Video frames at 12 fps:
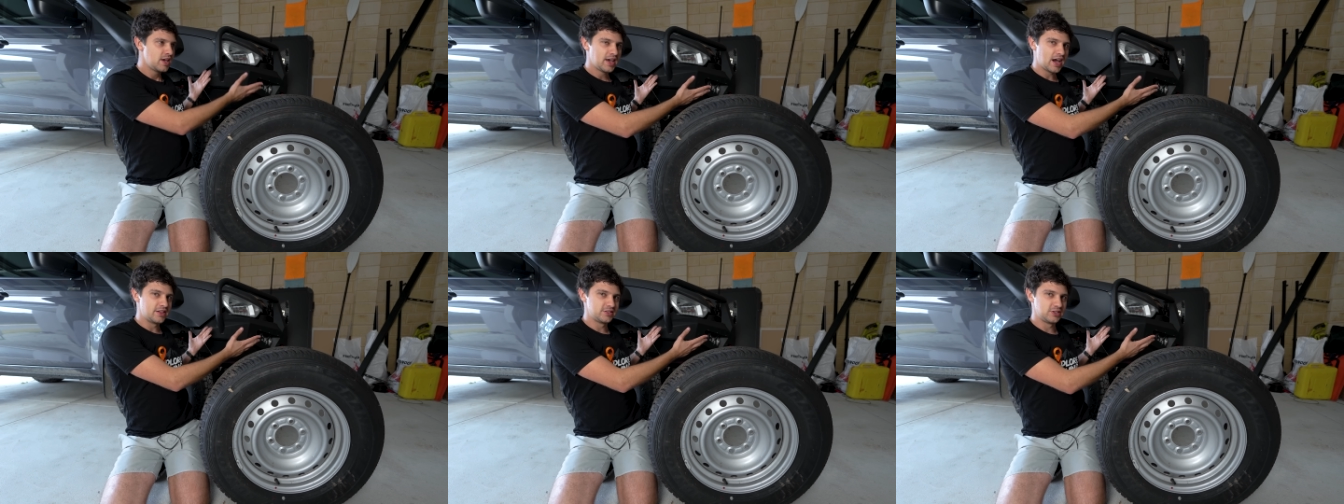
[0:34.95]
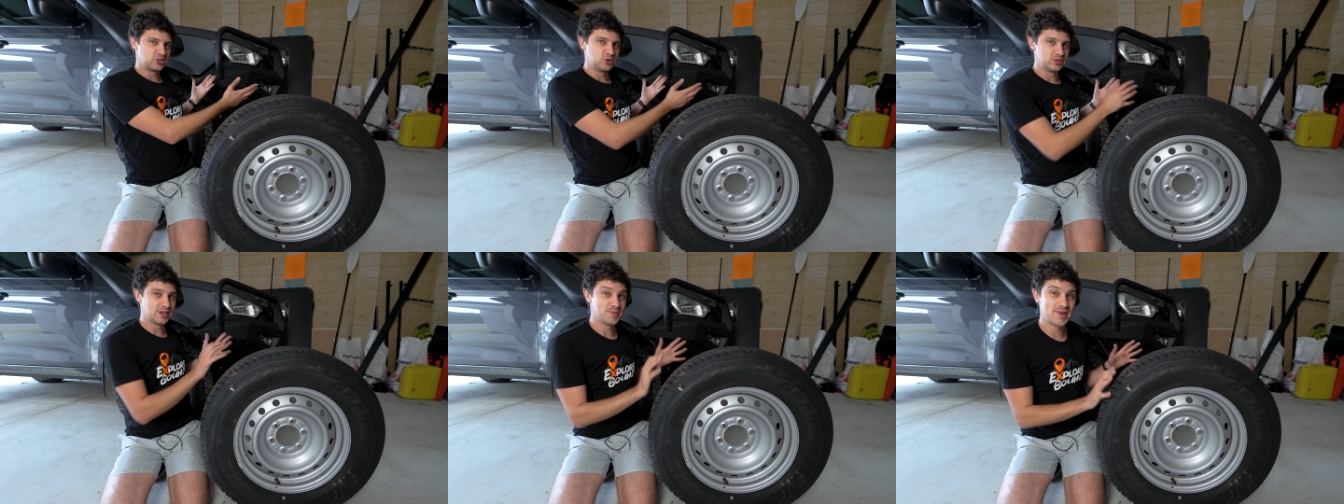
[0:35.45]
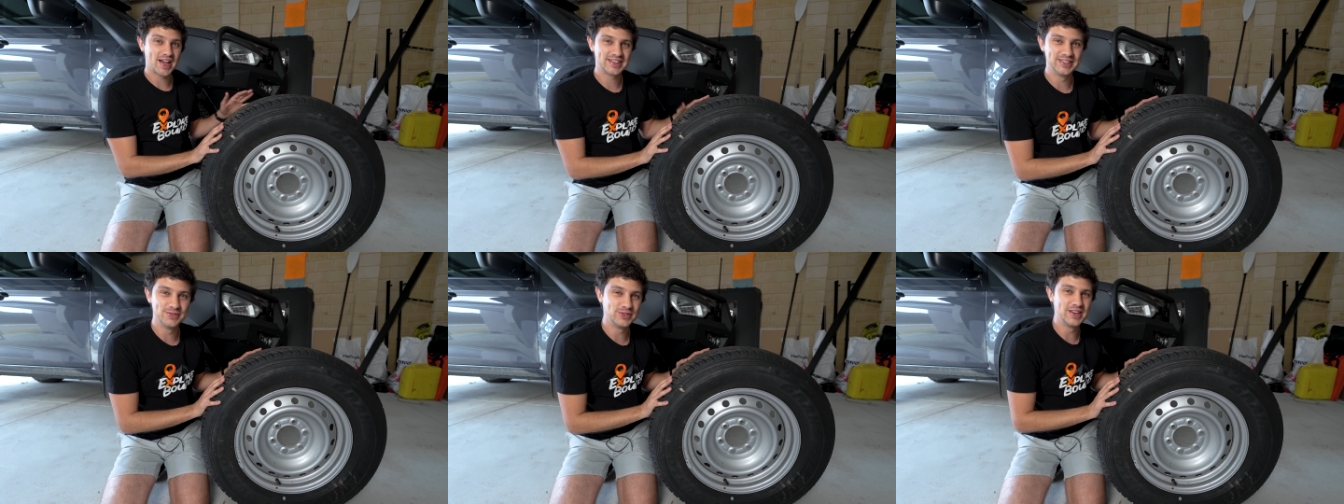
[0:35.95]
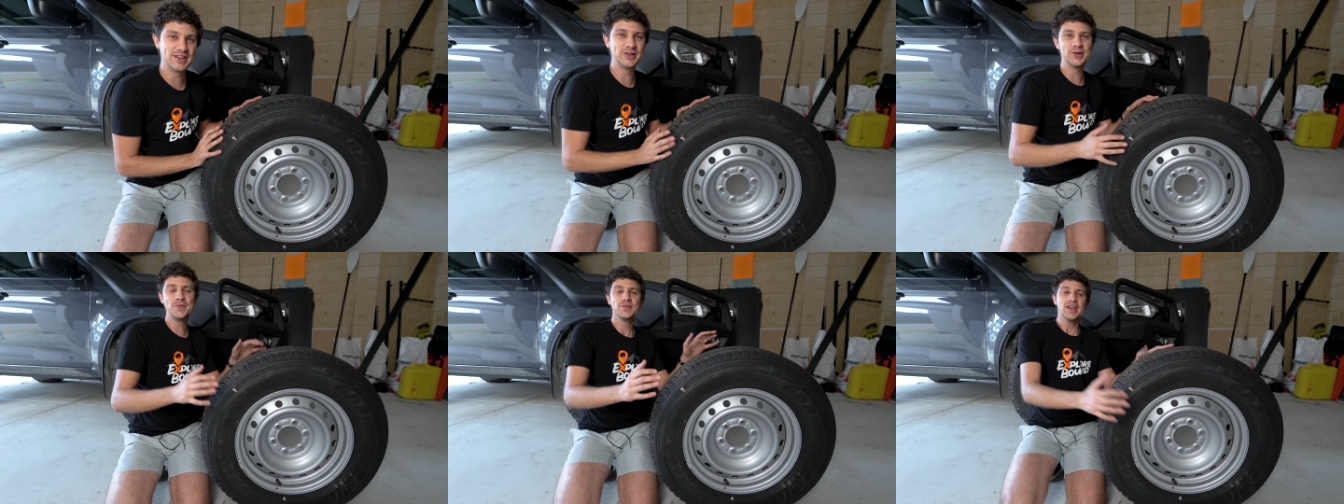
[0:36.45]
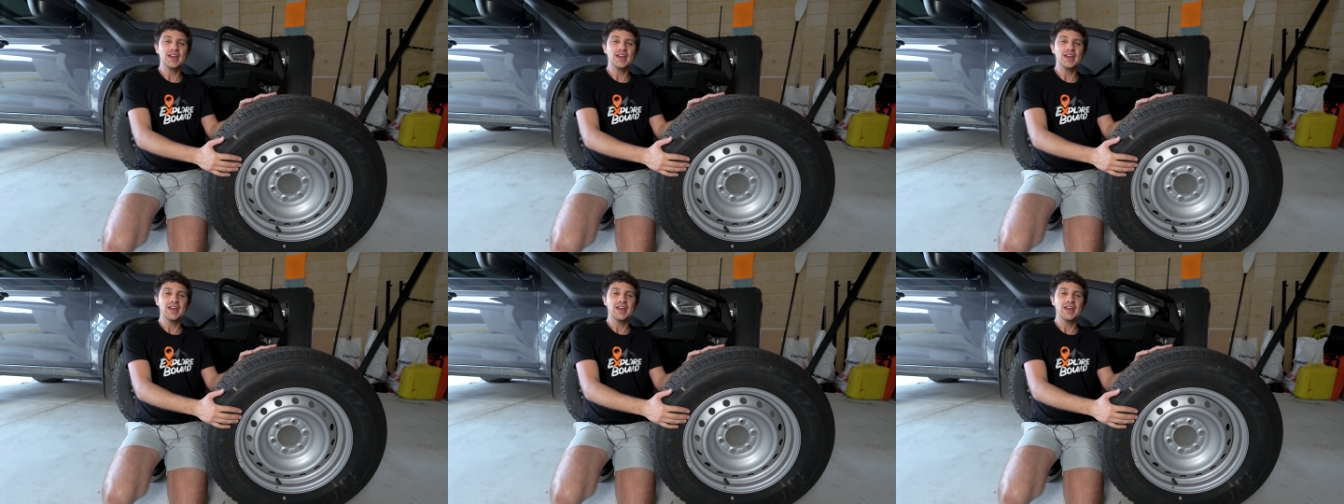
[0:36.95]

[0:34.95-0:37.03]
how this issue is impacting the vehicle.